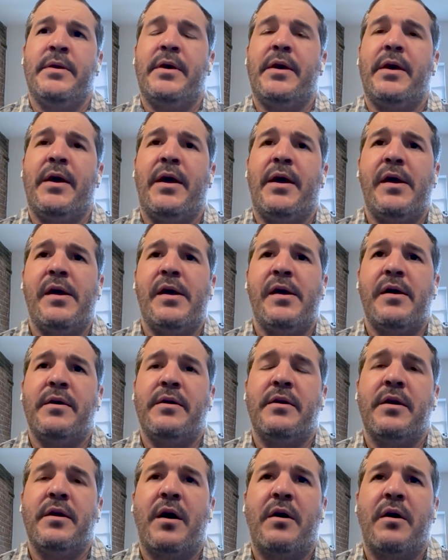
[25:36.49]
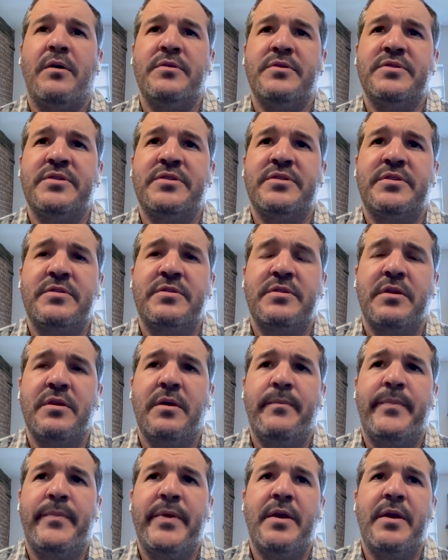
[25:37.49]
and
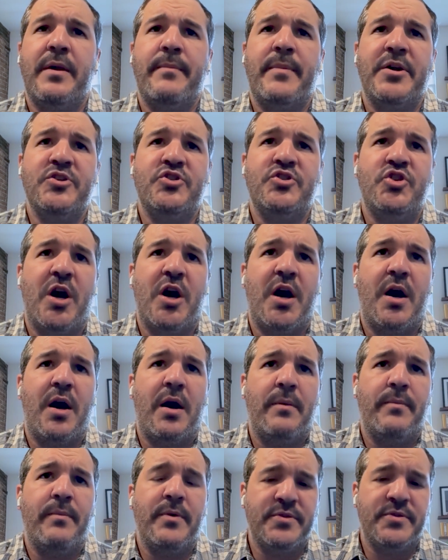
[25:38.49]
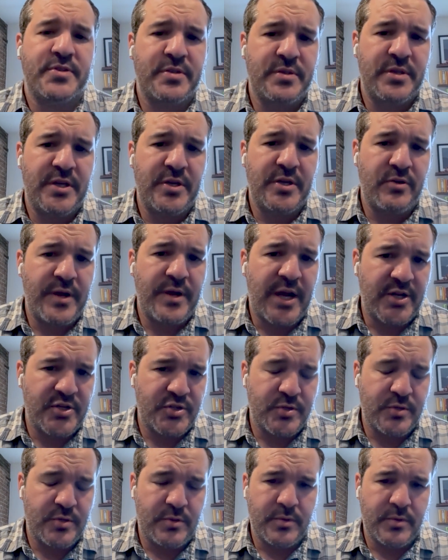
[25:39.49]
I'd been at my job as
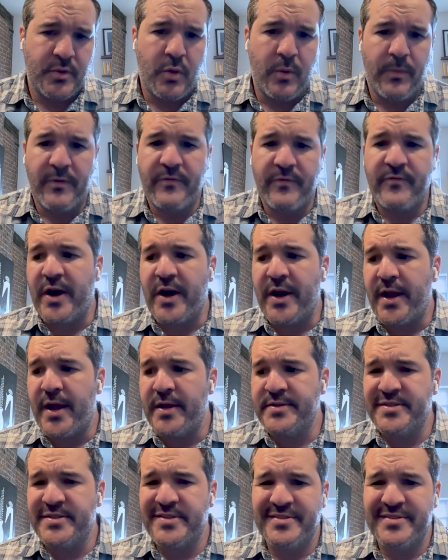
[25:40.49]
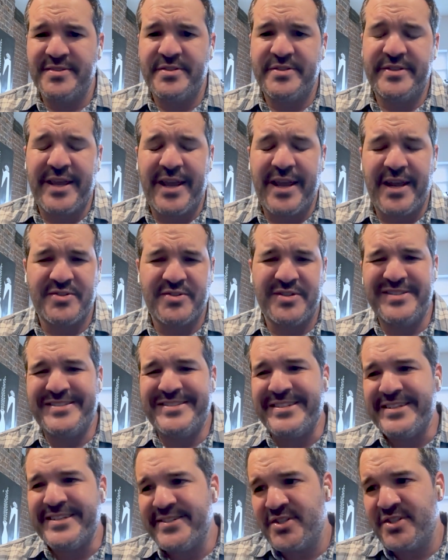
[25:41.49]
international corporate finance. Is actually a
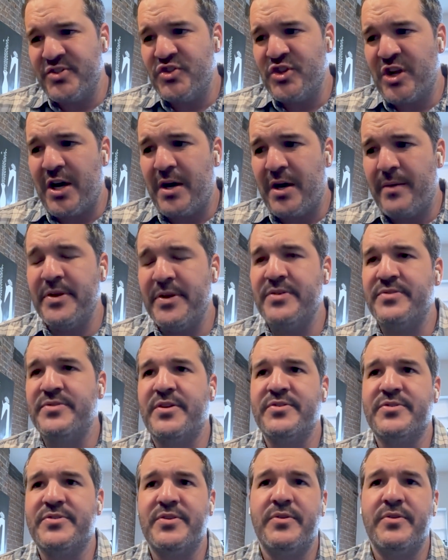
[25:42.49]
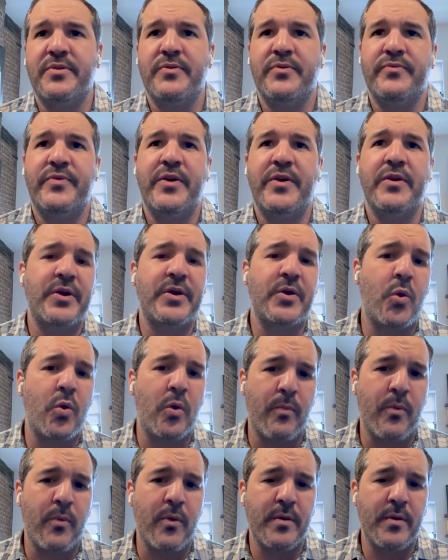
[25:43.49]
decent job, but is also very
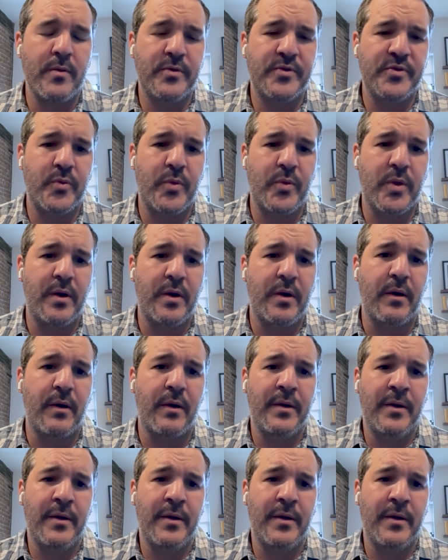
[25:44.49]
corporate, to where